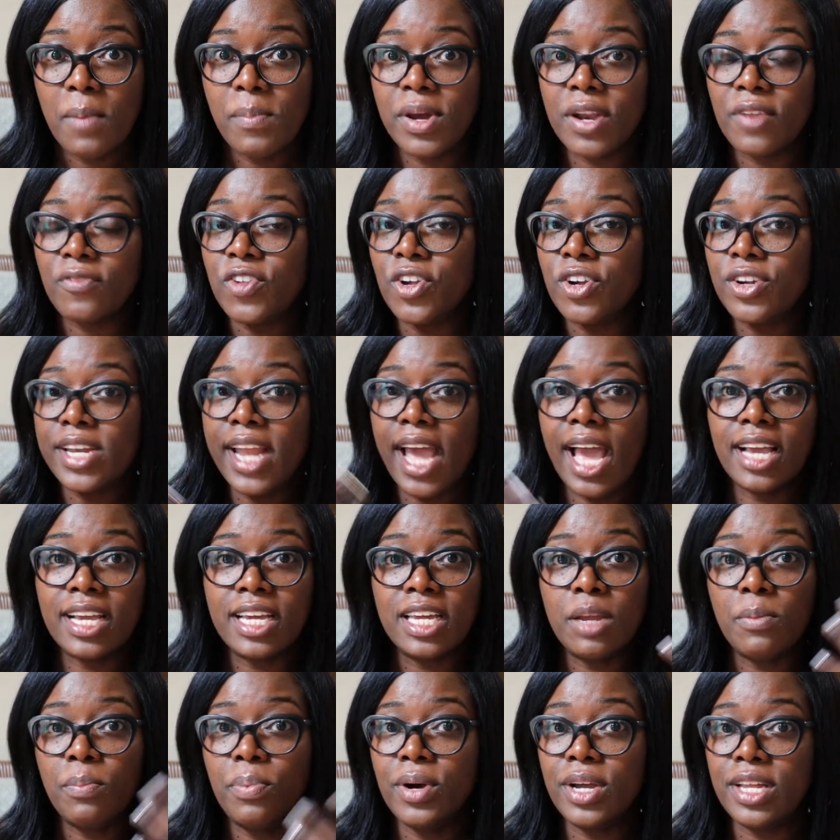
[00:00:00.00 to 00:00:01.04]
but if you're not
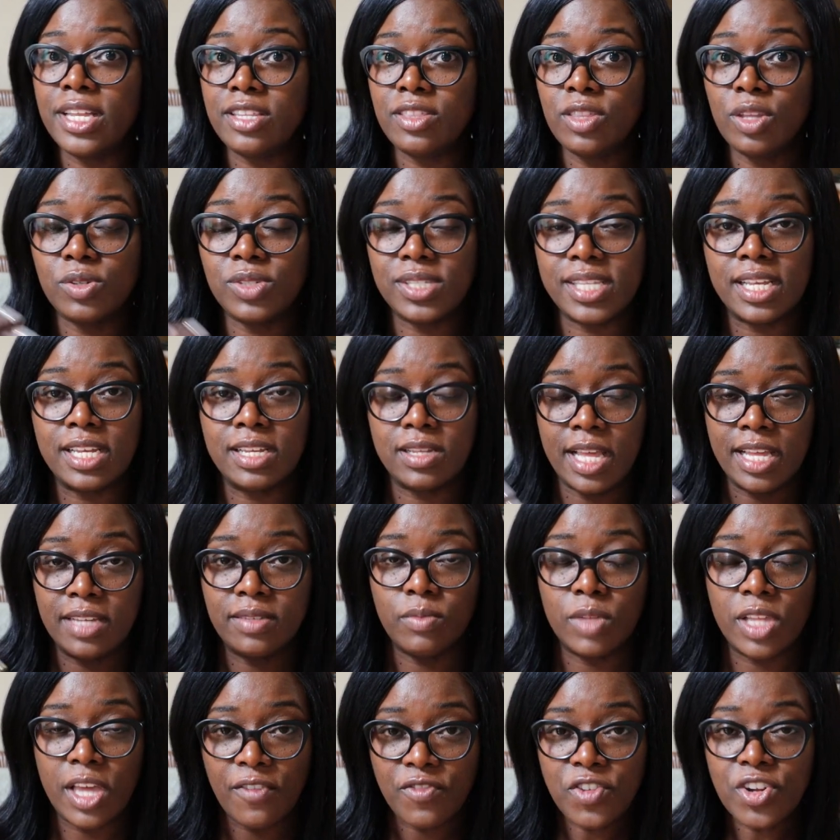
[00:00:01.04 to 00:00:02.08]
gonna put in those, if,